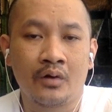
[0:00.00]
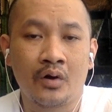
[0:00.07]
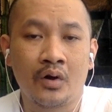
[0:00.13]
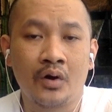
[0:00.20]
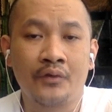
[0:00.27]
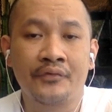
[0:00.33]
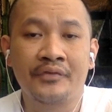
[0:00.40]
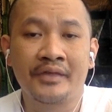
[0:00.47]

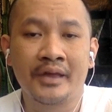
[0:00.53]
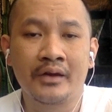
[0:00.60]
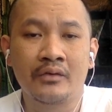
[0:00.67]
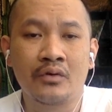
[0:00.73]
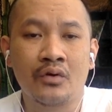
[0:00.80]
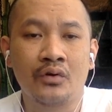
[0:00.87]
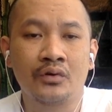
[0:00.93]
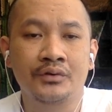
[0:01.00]
of their
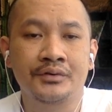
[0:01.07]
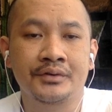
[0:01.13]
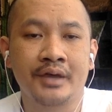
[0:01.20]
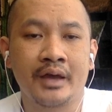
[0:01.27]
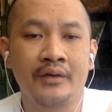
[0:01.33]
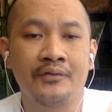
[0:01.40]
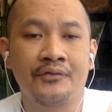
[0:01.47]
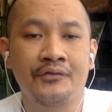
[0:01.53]
roles
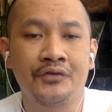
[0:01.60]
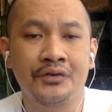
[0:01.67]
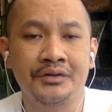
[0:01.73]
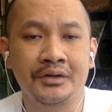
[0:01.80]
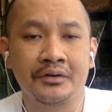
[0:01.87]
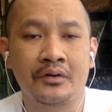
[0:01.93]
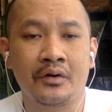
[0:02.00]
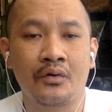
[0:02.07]
and
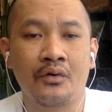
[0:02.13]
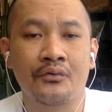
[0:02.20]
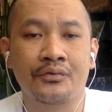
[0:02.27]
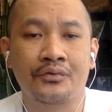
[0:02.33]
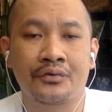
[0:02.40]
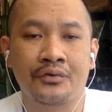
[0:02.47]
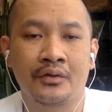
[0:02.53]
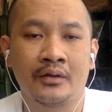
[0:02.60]
future
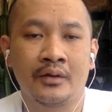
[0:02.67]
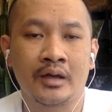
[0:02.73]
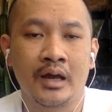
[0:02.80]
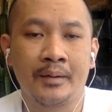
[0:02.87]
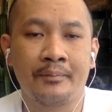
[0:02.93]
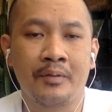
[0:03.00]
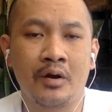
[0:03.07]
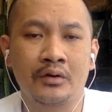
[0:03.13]
growth
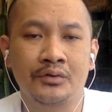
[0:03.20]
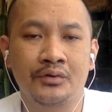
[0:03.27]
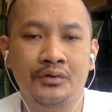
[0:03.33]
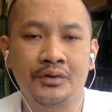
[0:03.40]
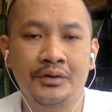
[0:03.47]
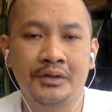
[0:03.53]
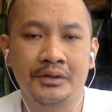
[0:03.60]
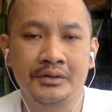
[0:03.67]

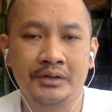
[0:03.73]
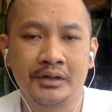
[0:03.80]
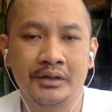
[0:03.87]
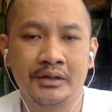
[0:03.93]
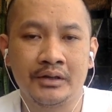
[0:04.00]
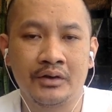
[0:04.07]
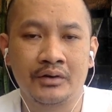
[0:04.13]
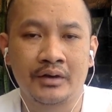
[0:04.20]
opportunities in
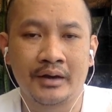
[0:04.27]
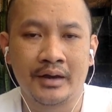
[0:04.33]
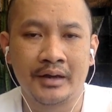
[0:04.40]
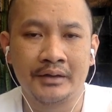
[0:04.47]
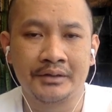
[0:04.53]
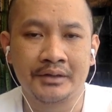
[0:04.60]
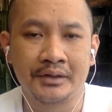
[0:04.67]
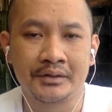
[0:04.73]
the
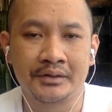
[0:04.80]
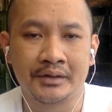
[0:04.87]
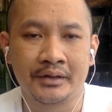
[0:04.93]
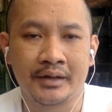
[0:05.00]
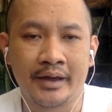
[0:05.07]
organization.